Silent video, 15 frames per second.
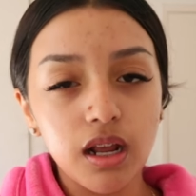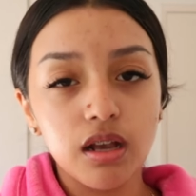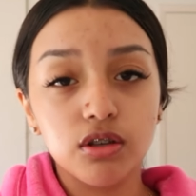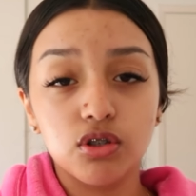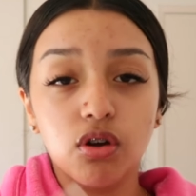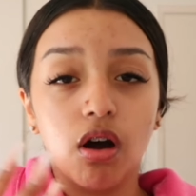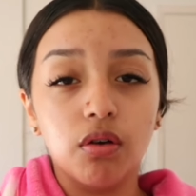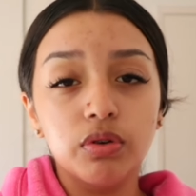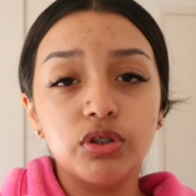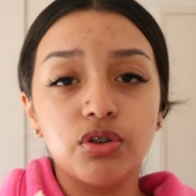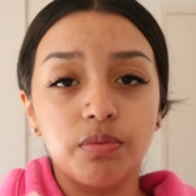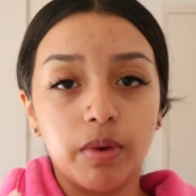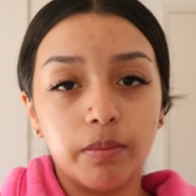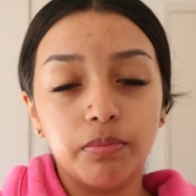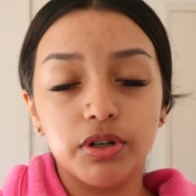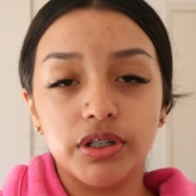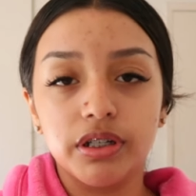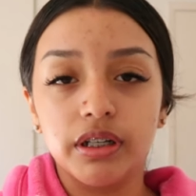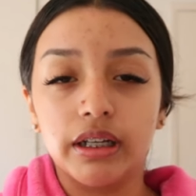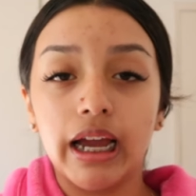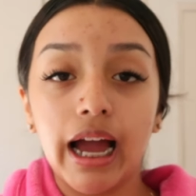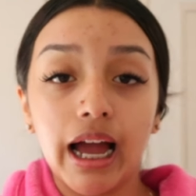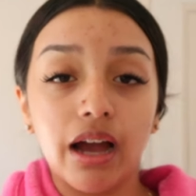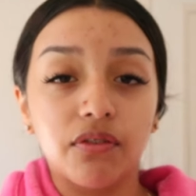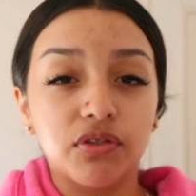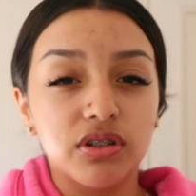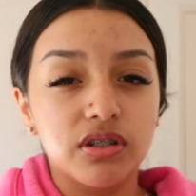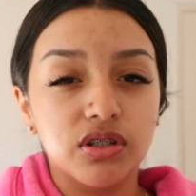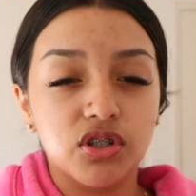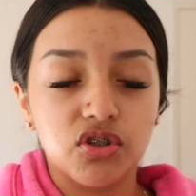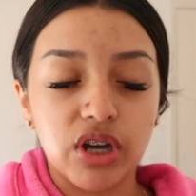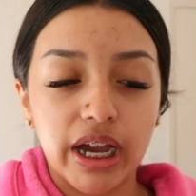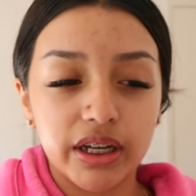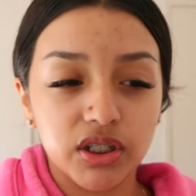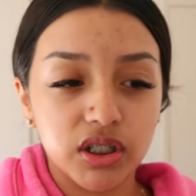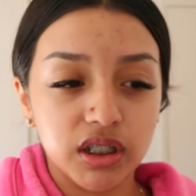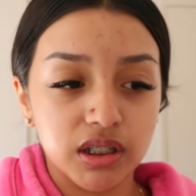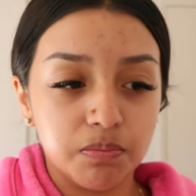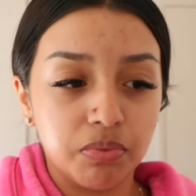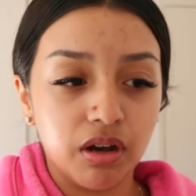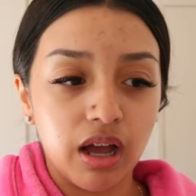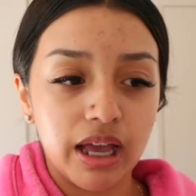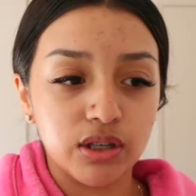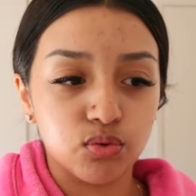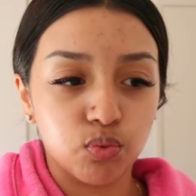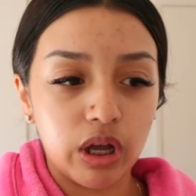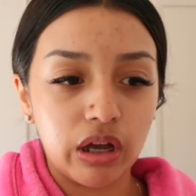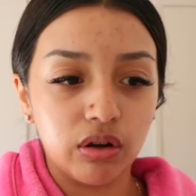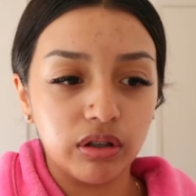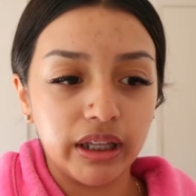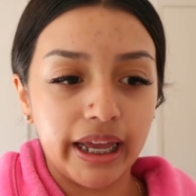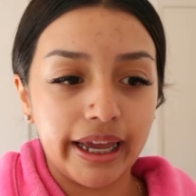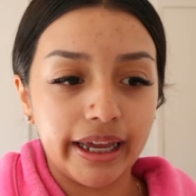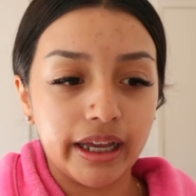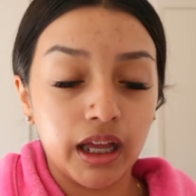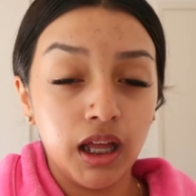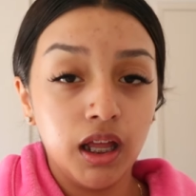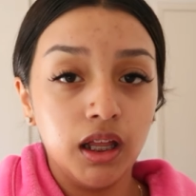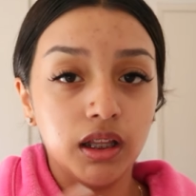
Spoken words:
So always remember to, yeah, have your distractions, but as well, like,